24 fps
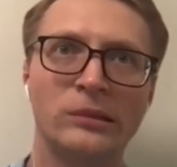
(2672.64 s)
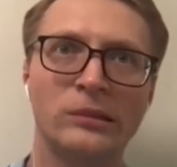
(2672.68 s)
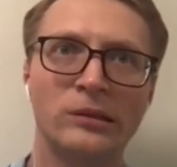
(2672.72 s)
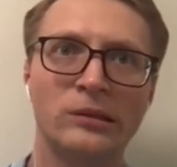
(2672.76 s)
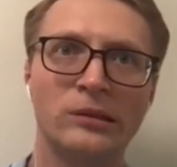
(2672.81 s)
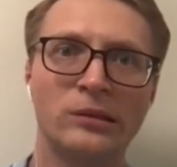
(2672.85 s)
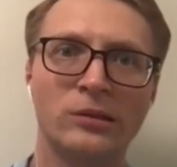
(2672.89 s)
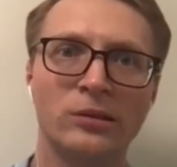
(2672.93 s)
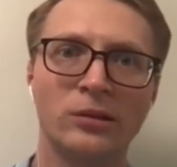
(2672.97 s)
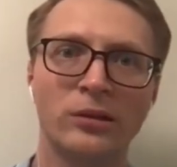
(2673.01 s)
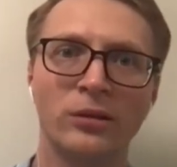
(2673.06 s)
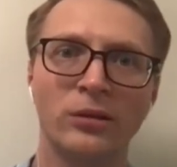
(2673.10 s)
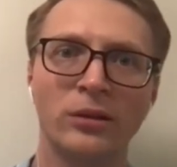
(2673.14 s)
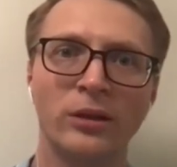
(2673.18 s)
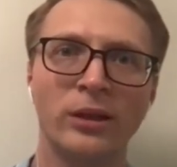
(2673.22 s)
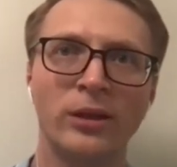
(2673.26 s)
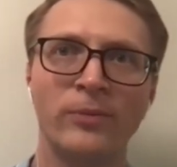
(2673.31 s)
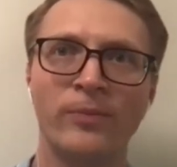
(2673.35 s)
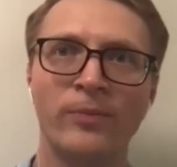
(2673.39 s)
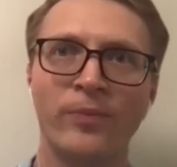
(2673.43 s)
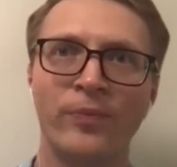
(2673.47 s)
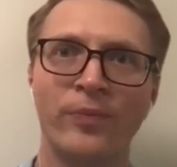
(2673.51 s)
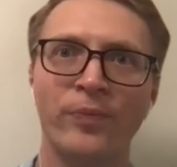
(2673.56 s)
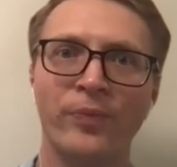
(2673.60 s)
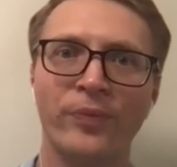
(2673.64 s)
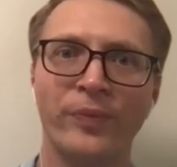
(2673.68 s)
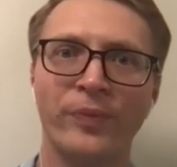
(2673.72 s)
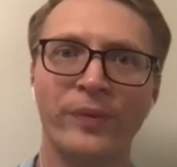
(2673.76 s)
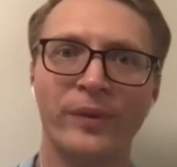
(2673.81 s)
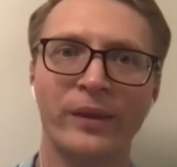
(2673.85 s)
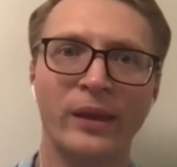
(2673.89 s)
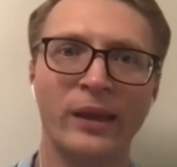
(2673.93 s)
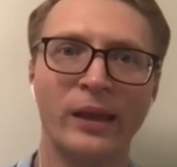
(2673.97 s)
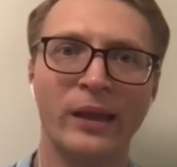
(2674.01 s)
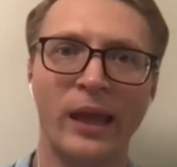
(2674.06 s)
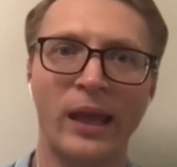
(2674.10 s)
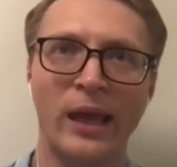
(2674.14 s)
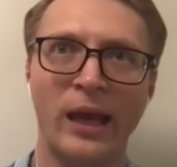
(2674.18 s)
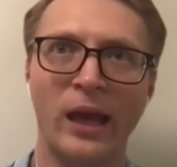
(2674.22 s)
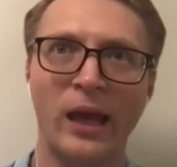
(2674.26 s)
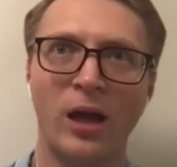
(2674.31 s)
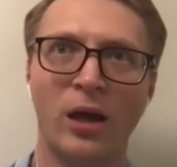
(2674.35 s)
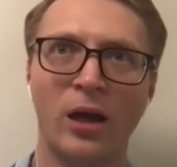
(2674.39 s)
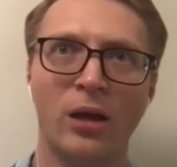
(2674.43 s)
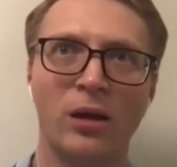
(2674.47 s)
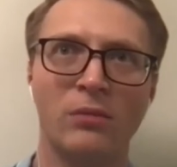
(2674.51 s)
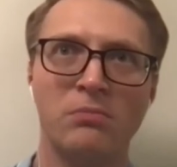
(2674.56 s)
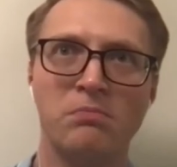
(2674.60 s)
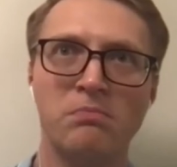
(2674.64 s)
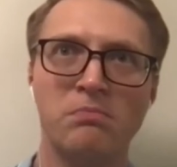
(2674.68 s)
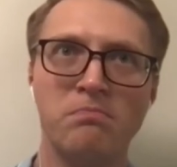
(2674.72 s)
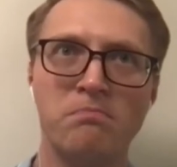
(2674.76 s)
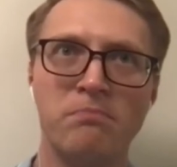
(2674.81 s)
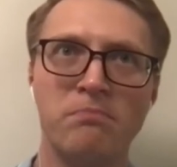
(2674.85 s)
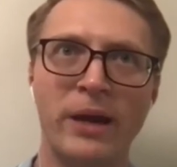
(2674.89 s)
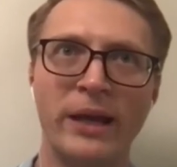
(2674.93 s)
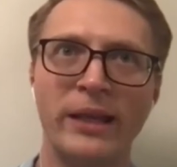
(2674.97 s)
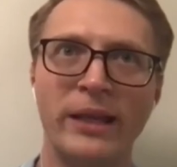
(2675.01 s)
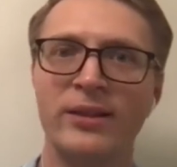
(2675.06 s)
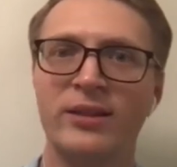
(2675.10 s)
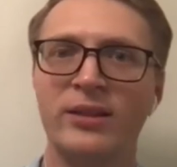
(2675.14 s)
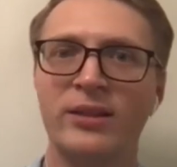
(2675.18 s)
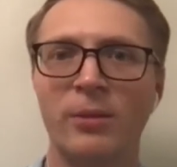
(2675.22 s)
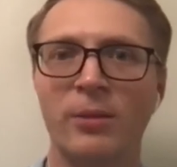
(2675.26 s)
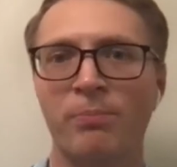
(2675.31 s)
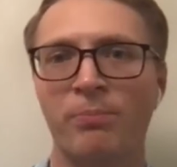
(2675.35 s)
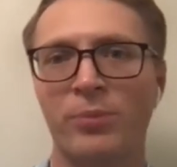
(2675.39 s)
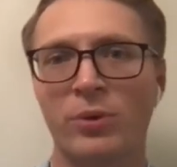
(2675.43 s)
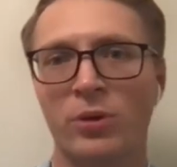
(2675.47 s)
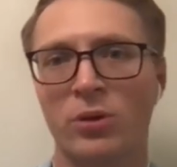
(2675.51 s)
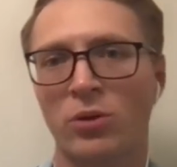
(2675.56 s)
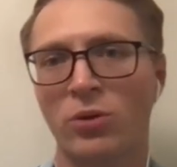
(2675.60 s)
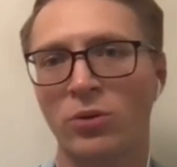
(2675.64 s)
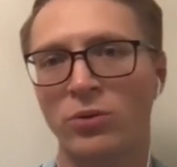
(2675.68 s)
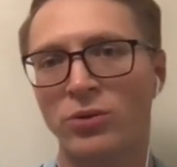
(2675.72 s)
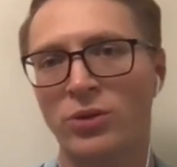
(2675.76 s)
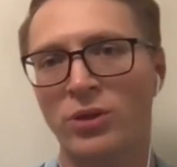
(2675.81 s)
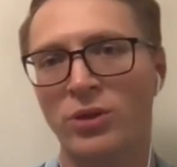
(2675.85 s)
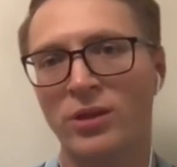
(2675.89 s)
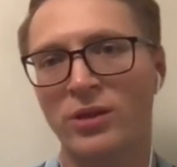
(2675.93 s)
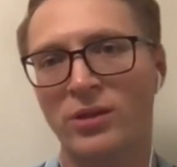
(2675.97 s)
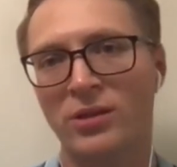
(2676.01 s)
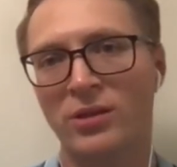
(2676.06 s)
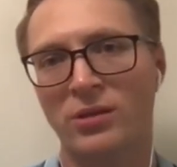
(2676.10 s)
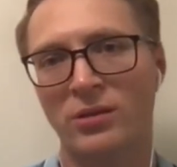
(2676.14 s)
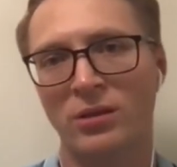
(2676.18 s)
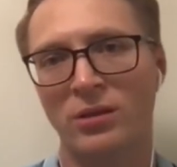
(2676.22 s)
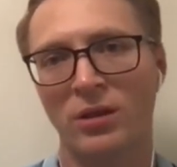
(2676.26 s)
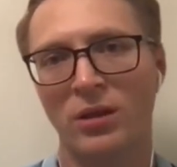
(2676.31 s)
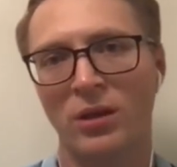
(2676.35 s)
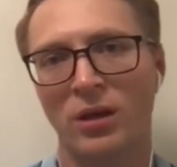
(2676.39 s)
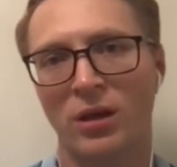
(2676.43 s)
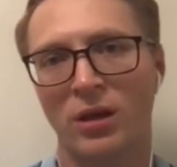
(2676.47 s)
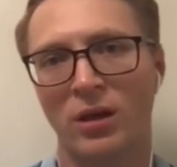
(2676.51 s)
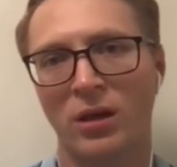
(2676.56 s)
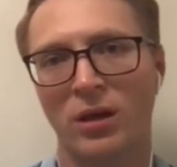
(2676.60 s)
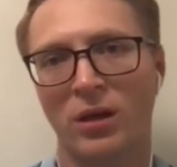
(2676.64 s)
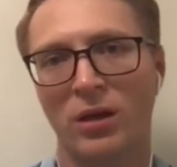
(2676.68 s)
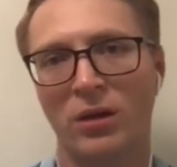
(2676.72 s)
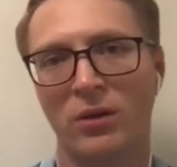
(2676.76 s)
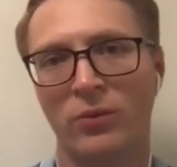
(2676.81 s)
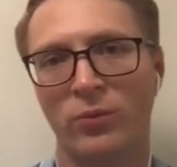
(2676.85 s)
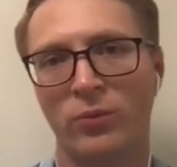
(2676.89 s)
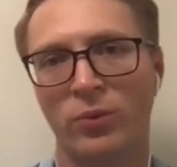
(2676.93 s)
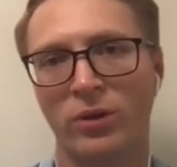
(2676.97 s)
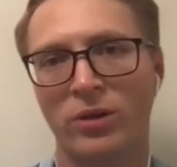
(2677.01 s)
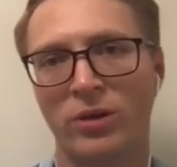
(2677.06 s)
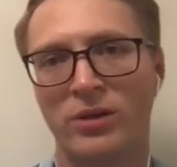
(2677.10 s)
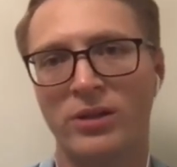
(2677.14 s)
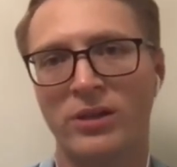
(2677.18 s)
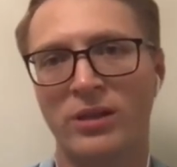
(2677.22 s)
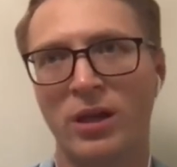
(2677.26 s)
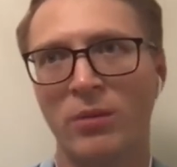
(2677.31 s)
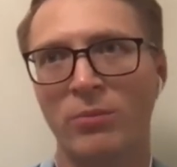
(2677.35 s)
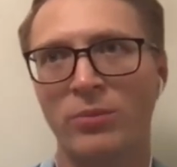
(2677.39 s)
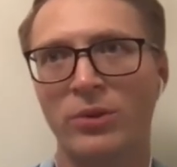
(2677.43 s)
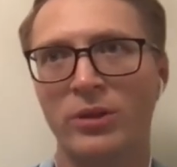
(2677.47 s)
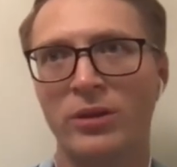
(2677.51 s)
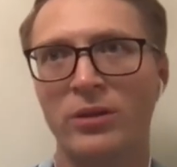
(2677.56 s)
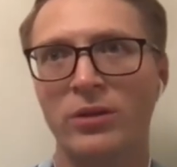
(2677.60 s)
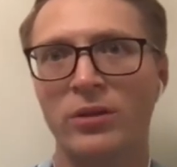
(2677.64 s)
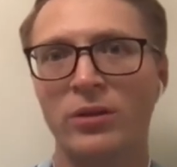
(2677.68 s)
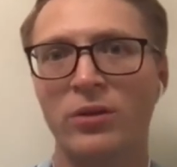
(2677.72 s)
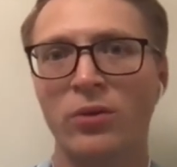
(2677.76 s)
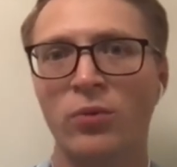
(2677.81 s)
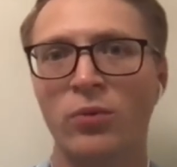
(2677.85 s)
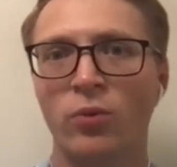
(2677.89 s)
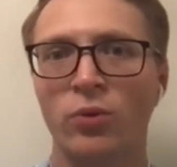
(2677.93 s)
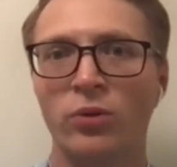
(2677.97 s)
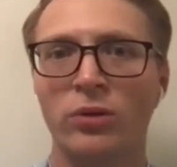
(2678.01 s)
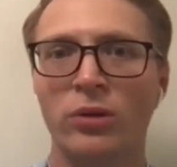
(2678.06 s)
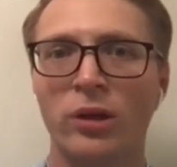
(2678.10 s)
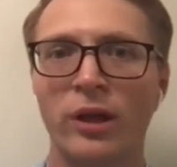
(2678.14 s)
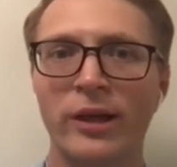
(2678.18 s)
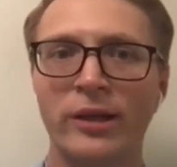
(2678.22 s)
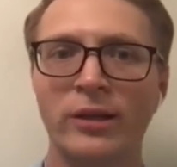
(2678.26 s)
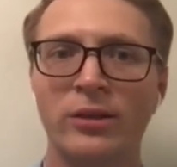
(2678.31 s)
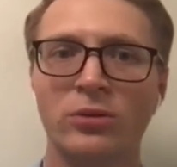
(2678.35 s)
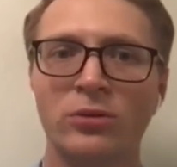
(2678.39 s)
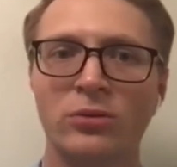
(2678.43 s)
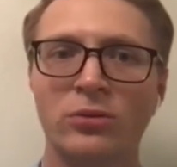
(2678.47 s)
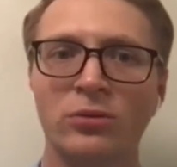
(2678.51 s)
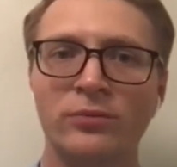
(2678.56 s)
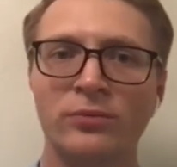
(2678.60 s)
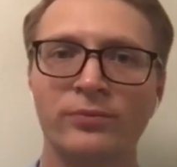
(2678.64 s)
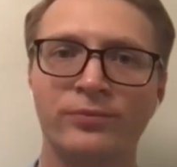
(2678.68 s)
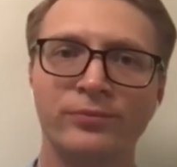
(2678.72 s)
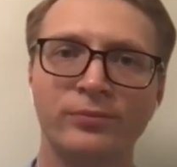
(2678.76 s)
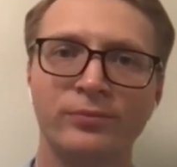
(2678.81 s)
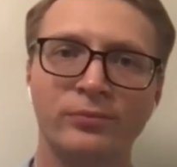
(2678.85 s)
really many-step process where somebody would like to